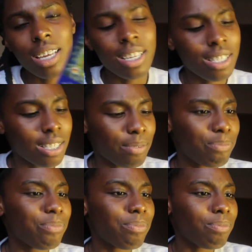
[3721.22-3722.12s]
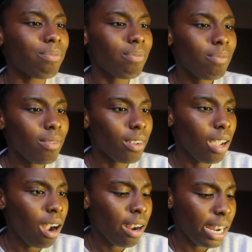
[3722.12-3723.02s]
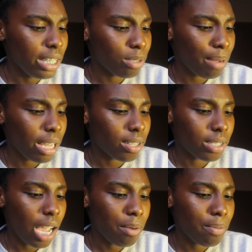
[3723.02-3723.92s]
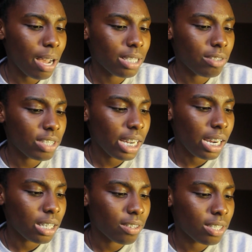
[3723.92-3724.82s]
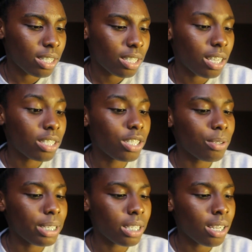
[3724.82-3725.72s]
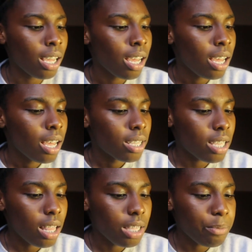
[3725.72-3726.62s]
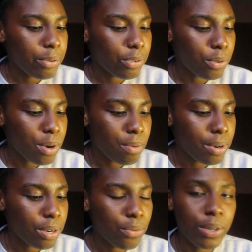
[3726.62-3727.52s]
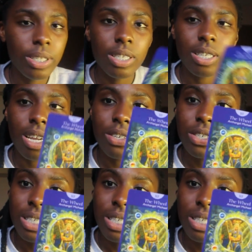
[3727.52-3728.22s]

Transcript: this. Archangel Michael, time of positive change, a situation suddenly moves forward, fortune is on your